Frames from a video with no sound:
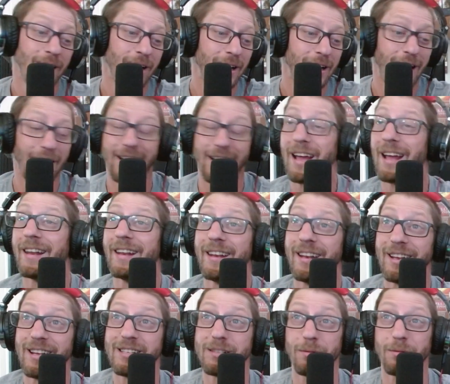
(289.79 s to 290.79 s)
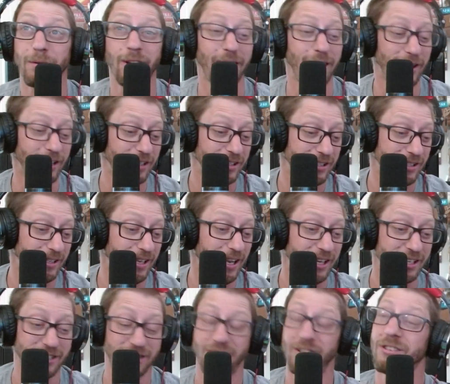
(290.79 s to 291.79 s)
again, it is what it is.
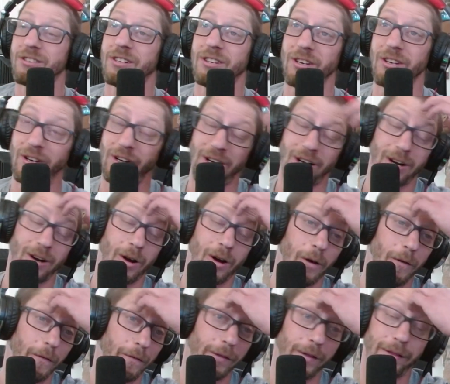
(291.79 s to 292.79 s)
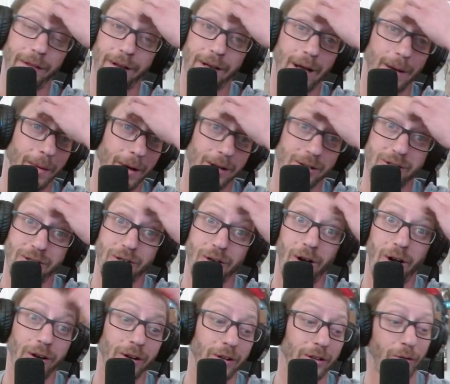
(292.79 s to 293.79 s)
Next year's a new year. Hopefully they come out
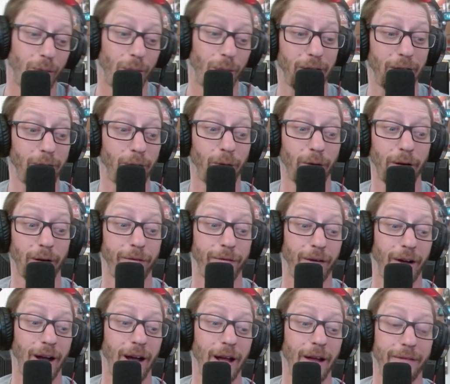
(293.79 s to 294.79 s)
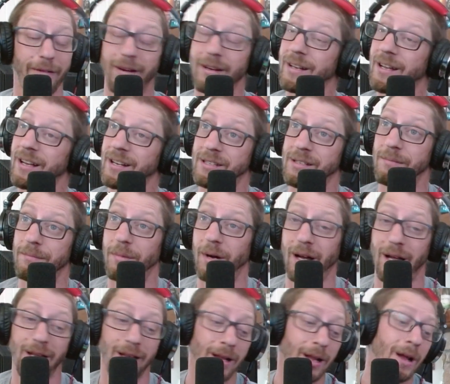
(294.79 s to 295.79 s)
strong in 2025 and kick some
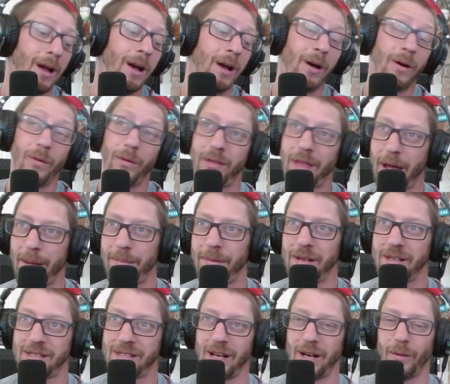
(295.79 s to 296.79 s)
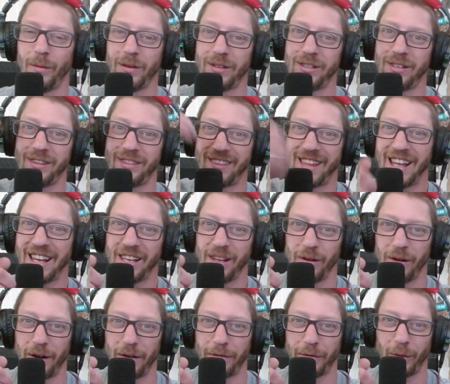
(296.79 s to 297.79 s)
butt. With that being said, I want to thank you
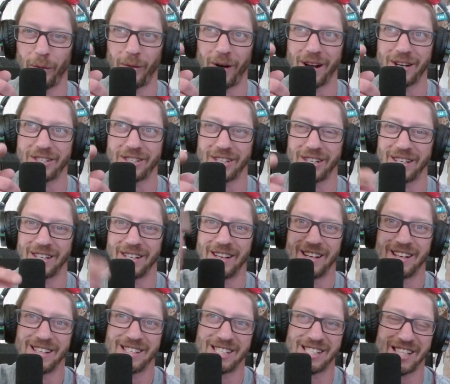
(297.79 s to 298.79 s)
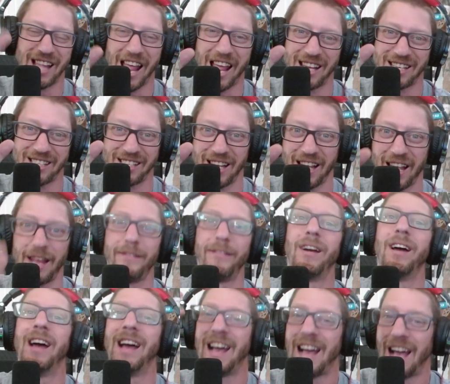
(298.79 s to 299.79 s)
all for watching. Stay safe
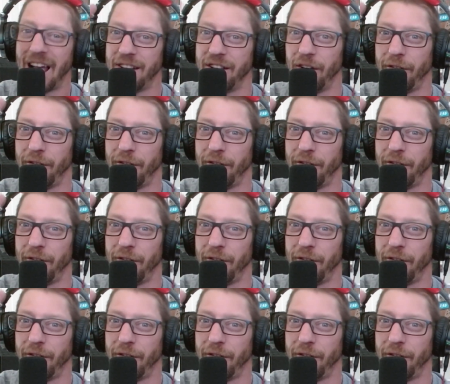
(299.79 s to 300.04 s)
and don't